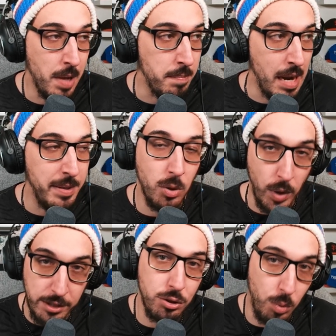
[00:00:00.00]
Maybe the
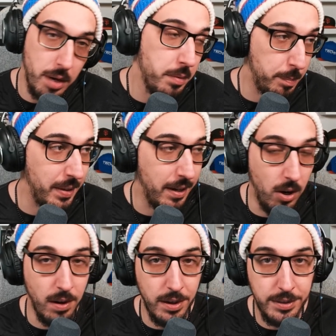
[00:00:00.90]
Rangers want him to play
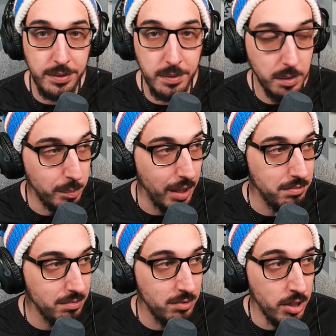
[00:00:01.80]
hard, but
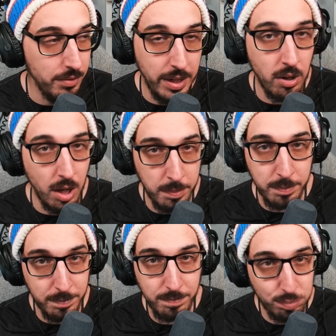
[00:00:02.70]
there are
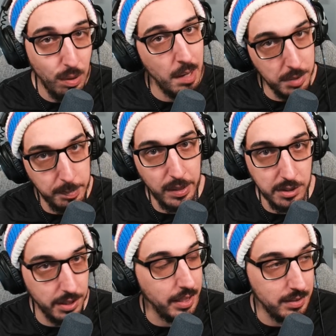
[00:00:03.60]
probably players
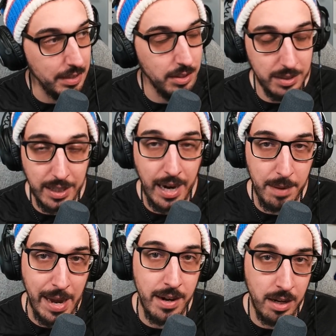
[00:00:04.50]
on that team that are saying, hey,
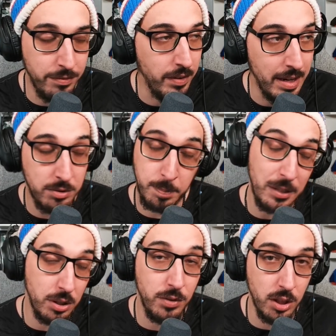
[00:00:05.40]
man, if
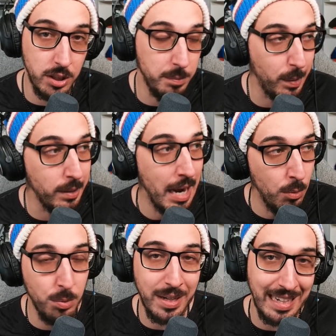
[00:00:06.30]
especially if you're a good player, I
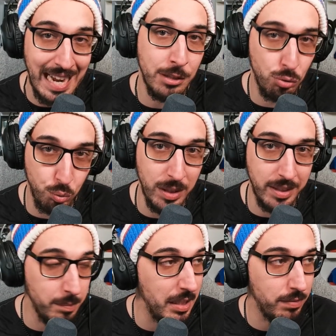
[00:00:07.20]
wouldn't want a guy
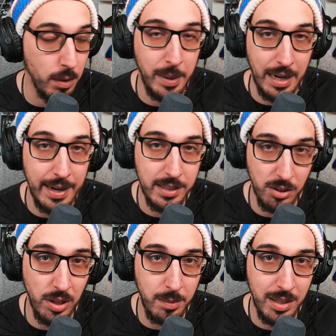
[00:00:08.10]
drilling me from behind. You know
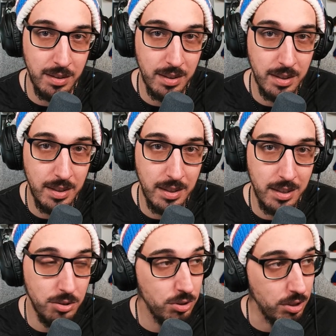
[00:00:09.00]
what I mean?
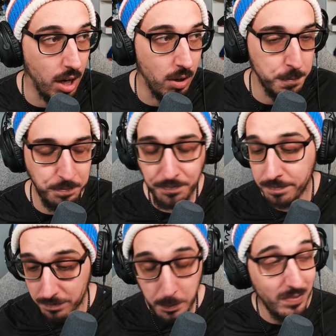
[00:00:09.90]
So,
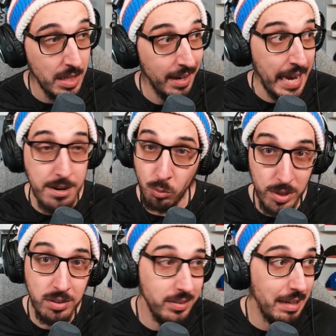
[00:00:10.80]
again, we
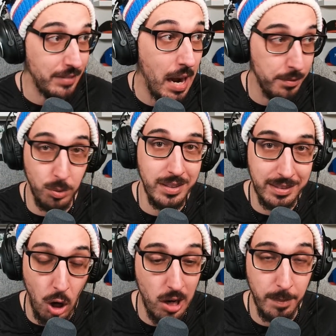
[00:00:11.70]
don't even have time to really
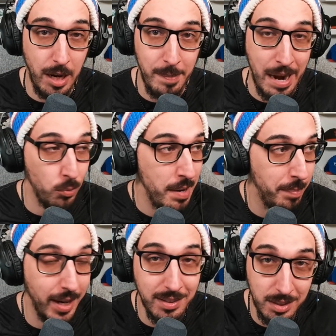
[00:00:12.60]
talk about Matt Rempe
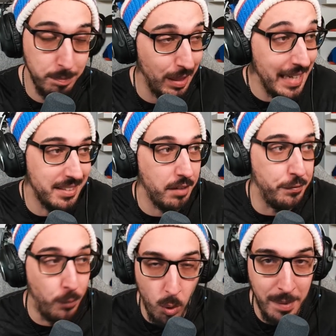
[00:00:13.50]
because he plays like
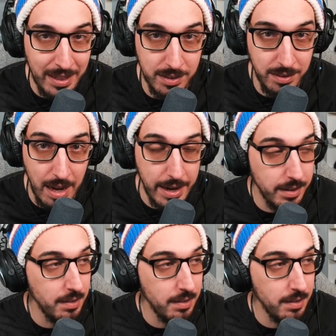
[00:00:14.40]
4 minutes a night.